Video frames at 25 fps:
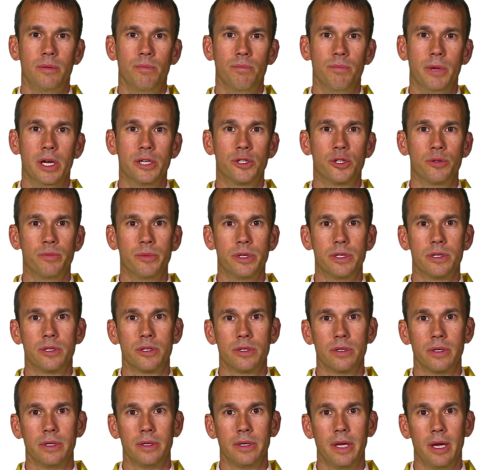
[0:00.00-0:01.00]

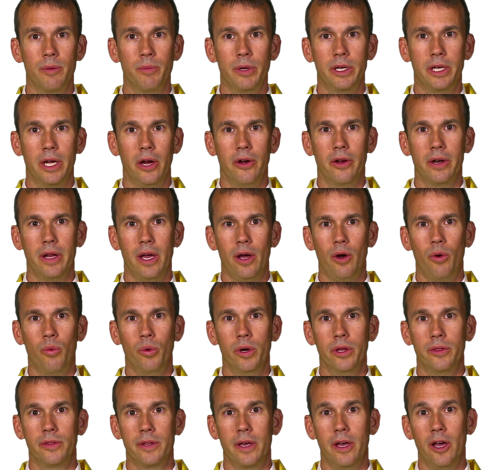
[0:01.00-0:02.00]
Measurements can be carried out
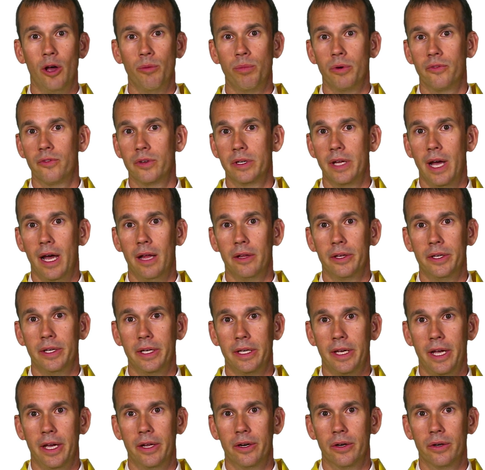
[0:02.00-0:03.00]
with the help of a dial
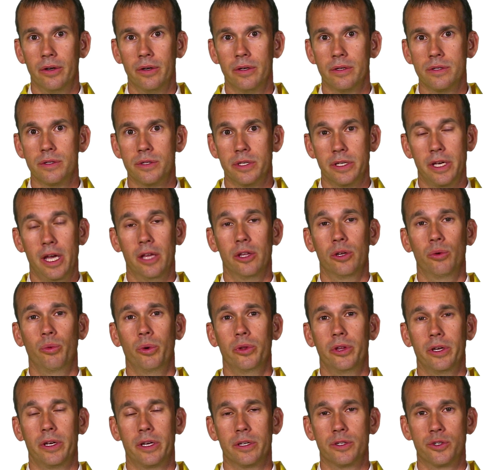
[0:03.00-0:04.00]
indicator together
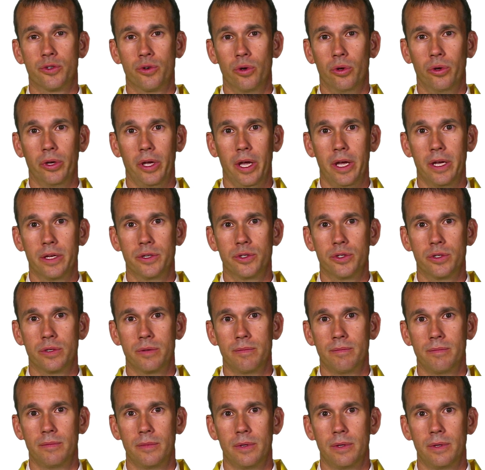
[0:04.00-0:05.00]
with a control gauge.